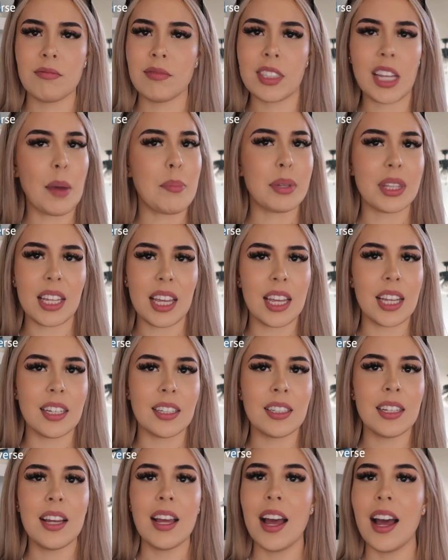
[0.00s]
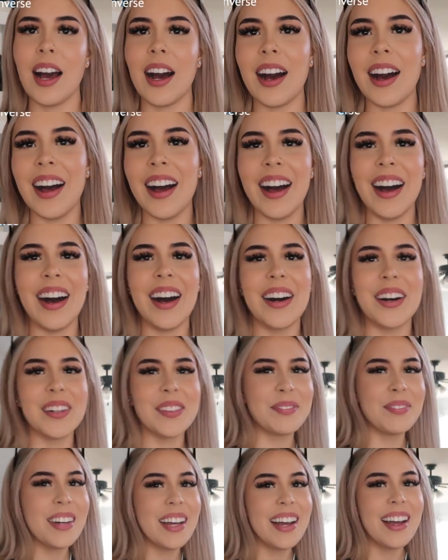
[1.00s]
type of thing,
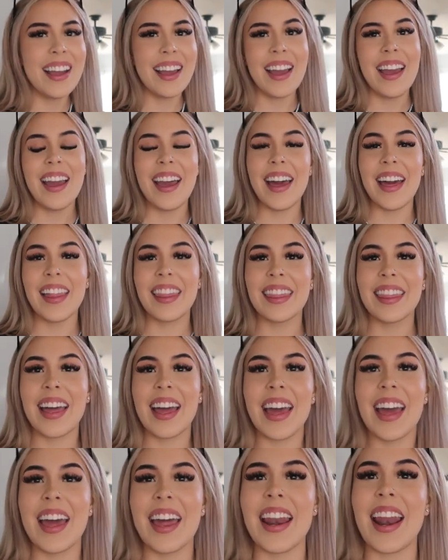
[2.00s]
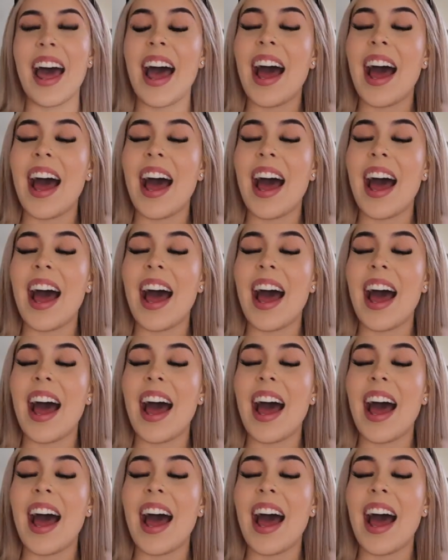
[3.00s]
and then